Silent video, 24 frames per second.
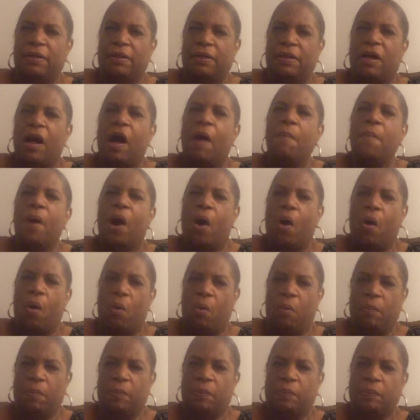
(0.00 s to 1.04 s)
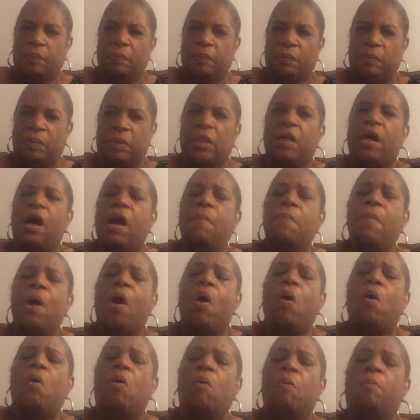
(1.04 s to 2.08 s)
Come home. Come
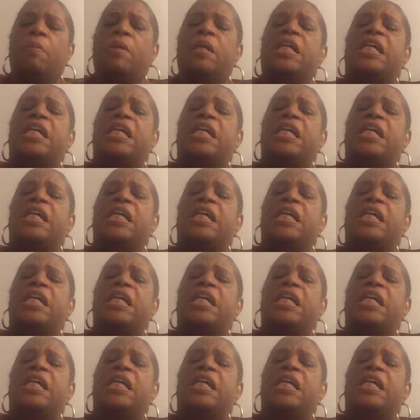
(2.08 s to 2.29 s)
home